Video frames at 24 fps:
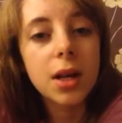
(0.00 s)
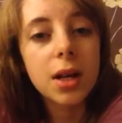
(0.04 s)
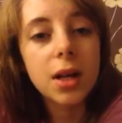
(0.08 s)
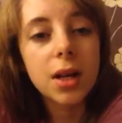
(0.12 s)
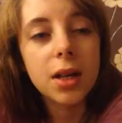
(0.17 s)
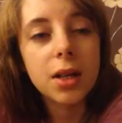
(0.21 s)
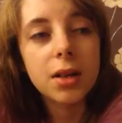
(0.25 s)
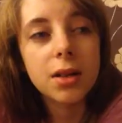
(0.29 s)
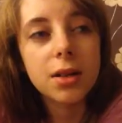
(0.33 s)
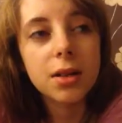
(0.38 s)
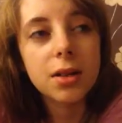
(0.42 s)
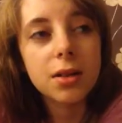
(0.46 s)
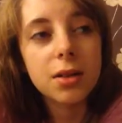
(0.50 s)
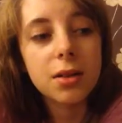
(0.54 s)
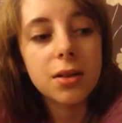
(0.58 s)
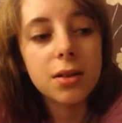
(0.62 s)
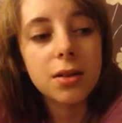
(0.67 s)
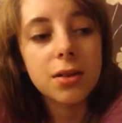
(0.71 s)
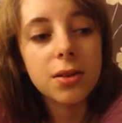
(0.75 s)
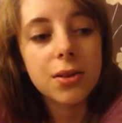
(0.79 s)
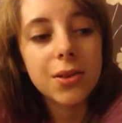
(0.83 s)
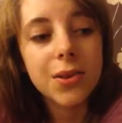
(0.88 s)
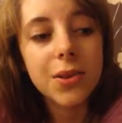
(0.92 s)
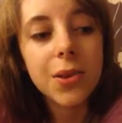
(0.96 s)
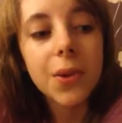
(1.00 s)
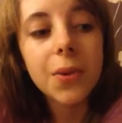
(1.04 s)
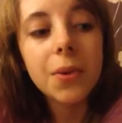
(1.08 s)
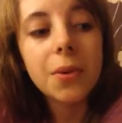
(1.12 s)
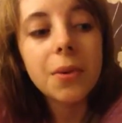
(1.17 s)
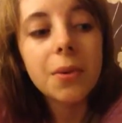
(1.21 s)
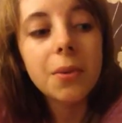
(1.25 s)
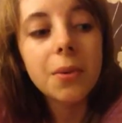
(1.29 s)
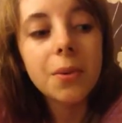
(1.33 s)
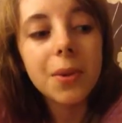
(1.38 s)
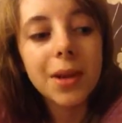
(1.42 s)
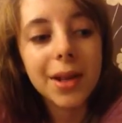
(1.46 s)
It's so
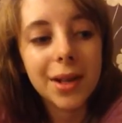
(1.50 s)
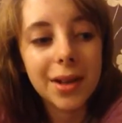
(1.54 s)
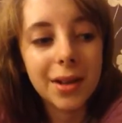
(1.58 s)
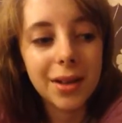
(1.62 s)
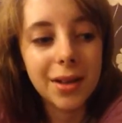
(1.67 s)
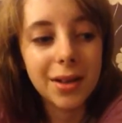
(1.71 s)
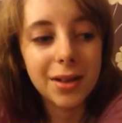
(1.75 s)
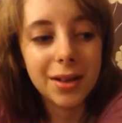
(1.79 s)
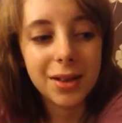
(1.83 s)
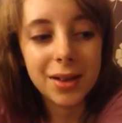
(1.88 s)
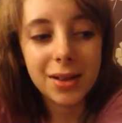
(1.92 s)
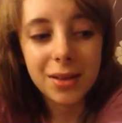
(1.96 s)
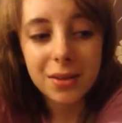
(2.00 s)
weird